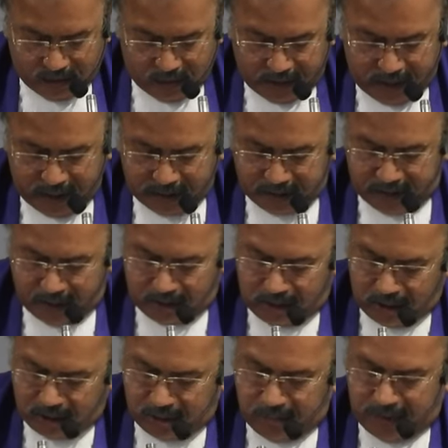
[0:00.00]
So here,
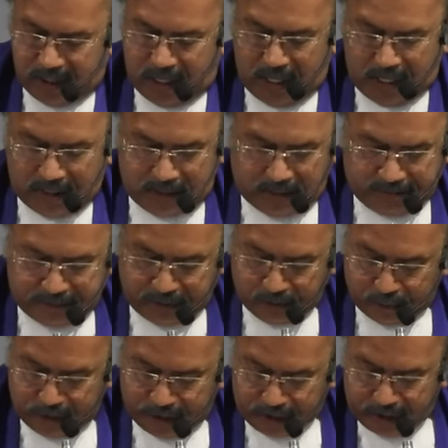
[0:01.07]
synagogues were the heart of
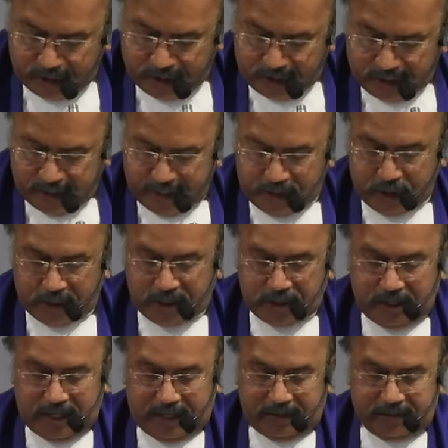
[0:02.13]
Jewish
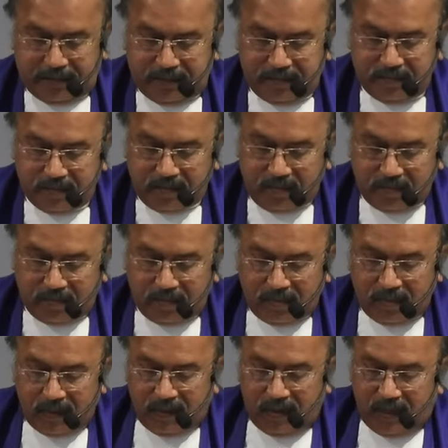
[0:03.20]
religious life.
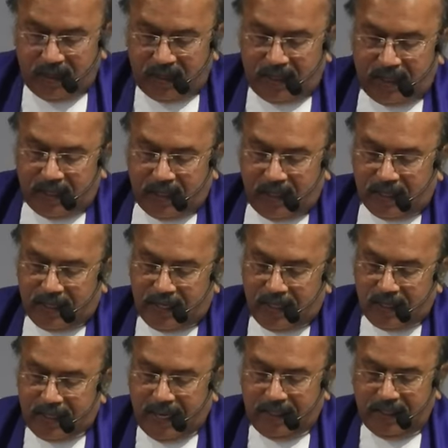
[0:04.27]
Here,
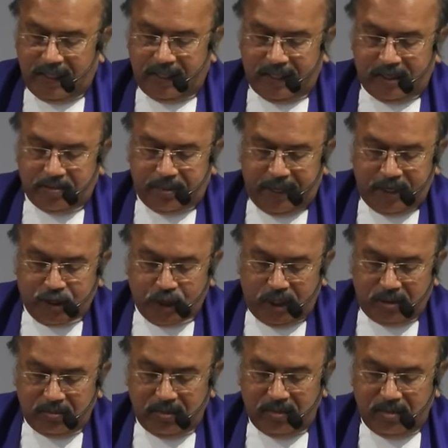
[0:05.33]
a Galilean
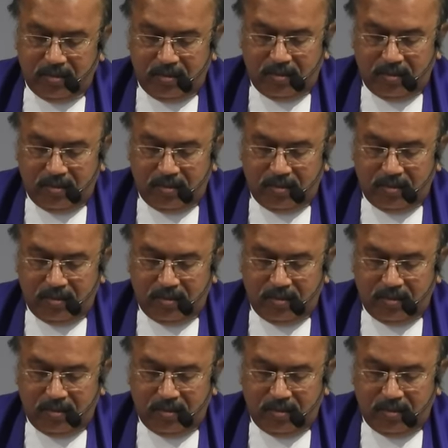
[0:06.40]
preacher